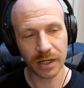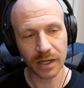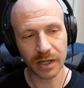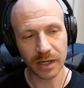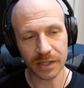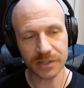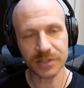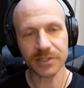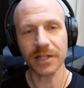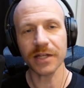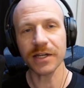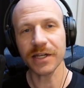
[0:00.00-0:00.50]

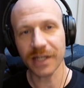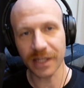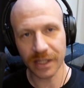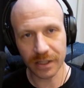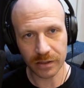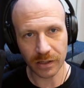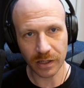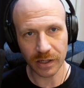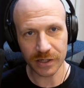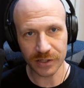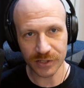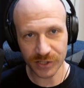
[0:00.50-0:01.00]
It's like
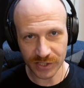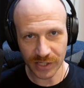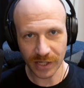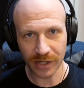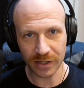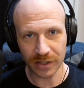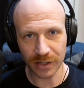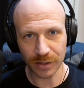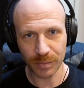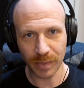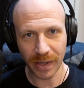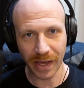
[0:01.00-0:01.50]
Elon has said
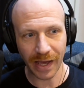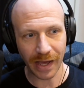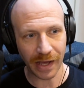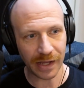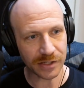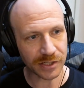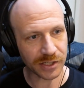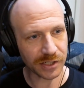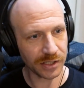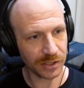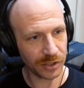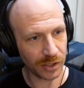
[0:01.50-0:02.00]
in the
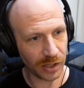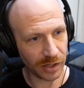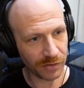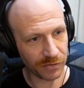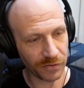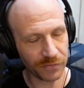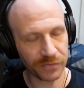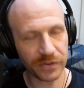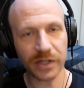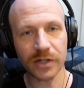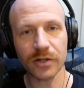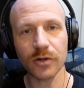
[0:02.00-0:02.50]
past, you have a
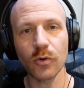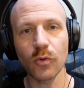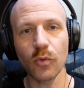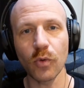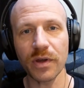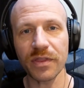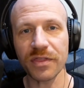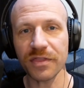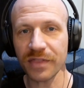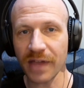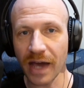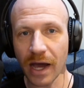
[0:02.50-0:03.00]
vehicle
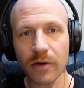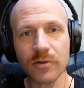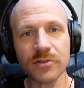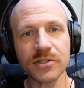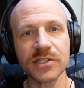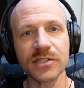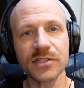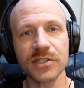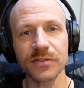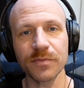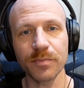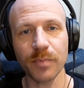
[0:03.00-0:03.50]
with
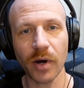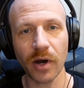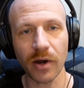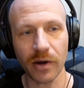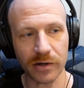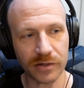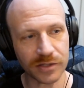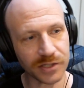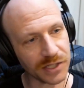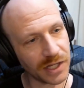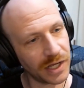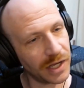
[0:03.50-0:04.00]
thousands of
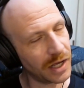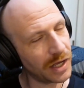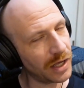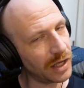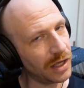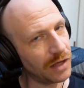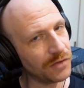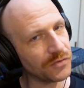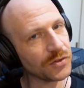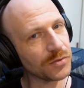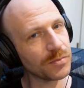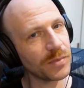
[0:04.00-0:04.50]
parts.
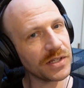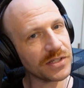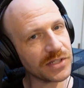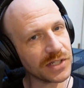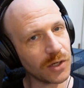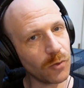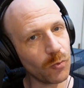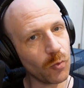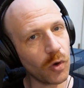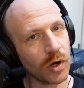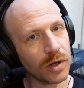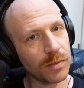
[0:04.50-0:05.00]
If you're
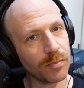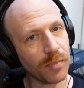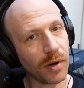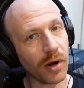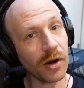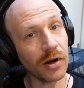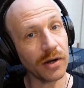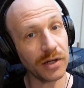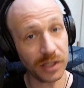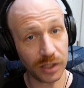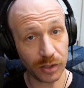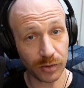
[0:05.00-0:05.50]
missing one
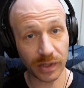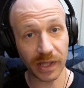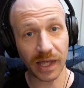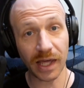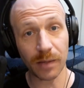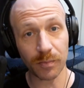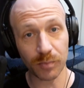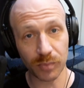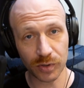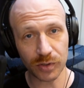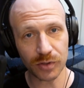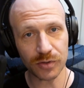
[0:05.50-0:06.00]
part, you
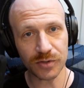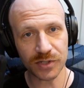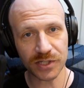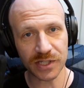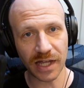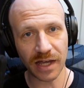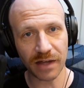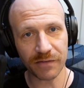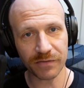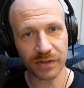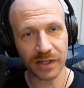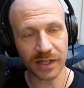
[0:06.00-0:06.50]
can't produce
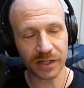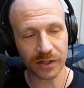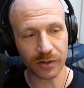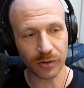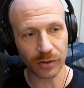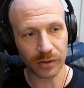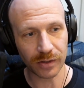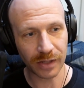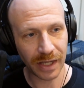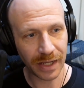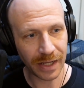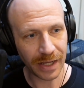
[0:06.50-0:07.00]
that vehicle.